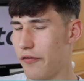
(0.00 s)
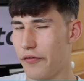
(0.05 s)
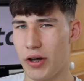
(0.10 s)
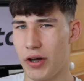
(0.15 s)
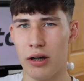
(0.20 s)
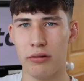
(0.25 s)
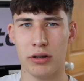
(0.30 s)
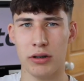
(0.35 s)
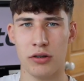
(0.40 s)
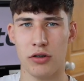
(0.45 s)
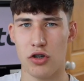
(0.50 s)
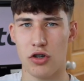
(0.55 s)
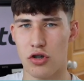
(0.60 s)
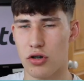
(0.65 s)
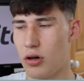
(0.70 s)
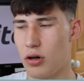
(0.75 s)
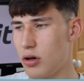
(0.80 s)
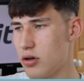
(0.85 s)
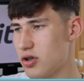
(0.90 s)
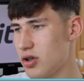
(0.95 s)
found in the
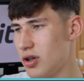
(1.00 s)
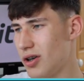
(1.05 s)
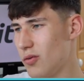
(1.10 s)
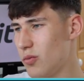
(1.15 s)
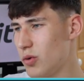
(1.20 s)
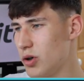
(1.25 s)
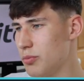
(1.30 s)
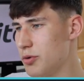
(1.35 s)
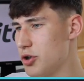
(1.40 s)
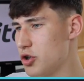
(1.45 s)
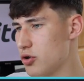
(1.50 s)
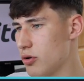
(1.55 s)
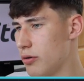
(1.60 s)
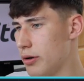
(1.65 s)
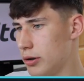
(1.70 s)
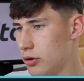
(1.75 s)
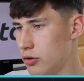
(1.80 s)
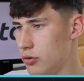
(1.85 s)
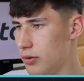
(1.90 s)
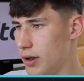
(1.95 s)
charts, and I will be
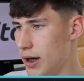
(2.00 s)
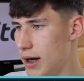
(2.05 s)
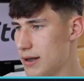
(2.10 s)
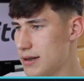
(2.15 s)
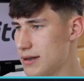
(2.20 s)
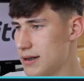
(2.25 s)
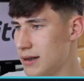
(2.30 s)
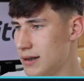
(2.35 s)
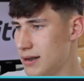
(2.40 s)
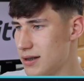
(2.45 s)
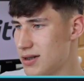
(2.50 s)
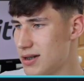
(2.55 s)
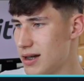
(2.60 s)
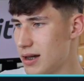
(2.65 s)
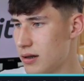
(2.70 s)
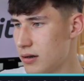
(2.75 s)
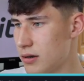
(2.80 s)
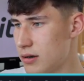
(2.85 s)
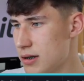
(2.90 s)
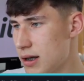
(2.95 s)
showing you that in a
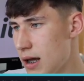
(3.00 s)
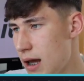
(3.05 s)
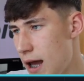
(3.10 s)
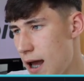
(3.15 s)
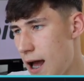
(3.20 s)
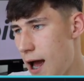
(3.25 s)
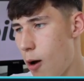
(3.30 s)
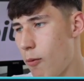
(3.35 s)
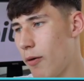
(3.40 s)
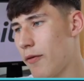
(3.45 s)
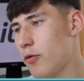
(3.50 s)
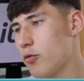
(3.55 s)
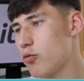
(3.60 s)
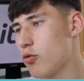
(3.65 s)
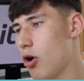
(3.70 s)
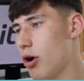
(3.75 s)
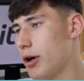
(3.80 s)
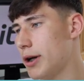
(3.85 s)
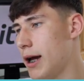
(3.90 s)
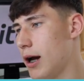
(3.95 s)
second. However,
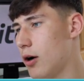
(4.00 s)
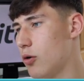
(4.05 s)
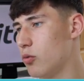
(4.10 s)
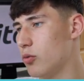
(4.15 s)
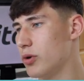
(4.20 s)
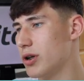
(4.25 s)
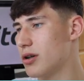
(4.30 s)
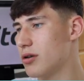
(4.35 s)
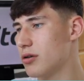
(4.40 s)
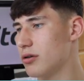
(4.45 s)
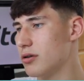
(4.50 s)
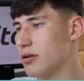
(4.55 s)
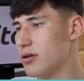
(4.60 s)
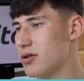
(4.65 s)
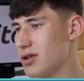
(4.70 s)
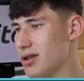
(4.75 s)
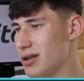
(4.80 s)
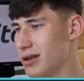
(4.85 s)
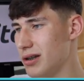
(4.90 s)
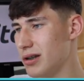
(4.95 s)
right now we could
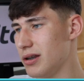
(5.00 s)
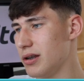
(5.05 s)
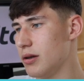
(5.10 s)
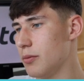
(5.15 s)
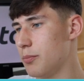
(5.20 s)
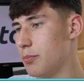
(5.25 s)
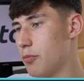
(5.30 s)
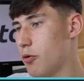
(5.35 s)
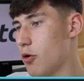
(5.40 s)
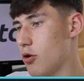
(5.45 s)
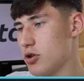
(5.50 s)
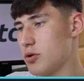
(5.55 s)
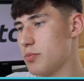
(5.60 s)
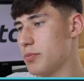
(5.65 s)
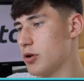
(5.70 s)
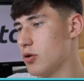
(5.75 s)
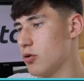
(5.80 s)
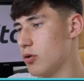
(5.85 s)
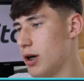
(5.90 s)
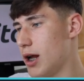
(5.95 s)
see the price of
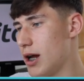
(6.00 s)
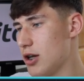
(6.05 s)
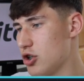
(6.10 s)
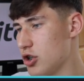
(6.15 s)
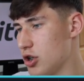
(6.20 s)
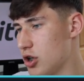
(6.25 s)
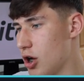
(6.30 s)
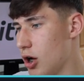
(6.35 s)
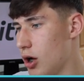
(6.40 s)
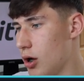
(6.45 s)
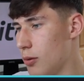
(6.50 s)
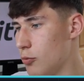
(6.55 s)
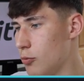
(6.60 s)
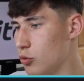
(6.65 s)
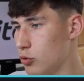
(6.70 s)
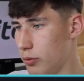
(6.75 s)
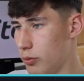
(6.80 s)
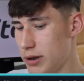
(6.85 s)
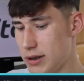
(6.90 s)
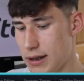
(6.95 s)
Bitcoin actually come
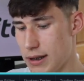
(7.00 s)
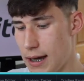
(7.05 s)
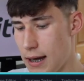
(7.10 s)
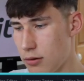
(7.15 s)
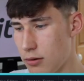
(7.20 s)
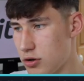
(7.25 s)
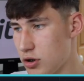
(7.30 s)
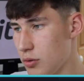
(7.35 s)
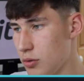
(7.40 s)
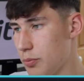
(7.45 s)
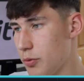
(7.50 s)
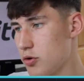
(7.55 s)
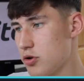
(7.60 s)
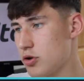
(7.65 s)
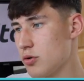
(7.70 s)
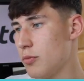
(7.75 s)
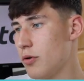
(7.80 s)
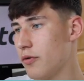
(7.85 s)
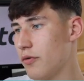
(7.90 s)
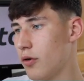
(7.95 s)
all the way down to the
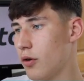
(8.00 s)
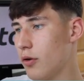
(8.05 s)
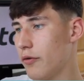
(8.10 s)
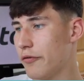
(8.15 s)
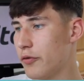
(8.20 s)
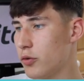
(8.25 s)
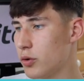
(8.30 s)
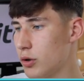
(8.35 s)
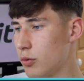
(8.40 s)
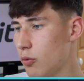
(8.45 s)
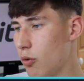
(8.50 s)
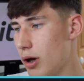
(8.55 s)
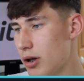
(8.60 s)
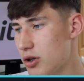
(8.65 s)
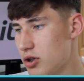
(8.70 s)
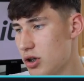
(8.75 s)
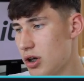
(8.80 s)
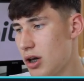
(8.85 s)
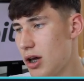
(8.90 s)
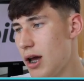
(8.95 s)
bottom of the falling
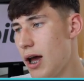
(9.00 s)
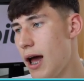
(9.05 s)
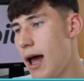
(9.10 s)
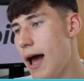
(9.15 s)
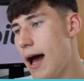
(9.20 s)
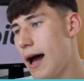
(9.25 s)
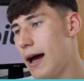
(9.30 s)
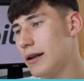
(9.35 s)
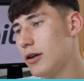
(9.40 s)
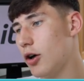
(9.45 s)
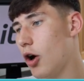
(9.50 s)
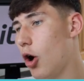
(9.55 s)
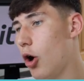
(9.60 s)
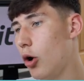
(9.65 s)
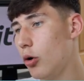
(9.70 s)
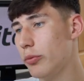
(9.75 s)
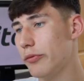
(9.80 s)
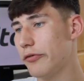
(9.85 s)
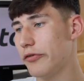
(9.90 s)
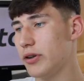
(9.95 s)
wedge and
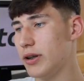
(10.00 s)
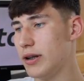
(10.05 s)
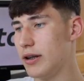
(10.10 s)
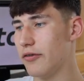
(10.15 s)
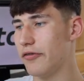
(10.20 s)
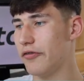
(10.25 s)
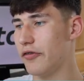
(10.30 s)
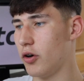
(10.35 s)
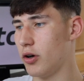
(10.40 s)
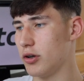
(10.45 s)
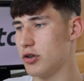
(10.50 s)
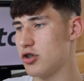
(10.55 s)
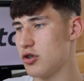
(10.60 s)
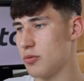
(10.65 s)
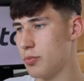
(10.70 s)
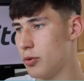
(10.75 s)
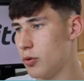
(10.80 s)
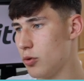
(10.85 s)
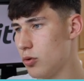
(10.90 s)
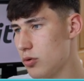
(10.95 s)
hopefully find
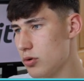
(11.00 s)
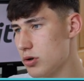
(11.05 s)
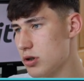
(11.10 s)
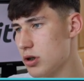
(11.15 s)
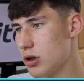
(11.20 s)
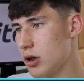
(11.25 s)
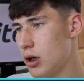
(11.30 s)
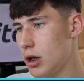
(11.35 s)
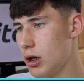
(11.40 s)
support.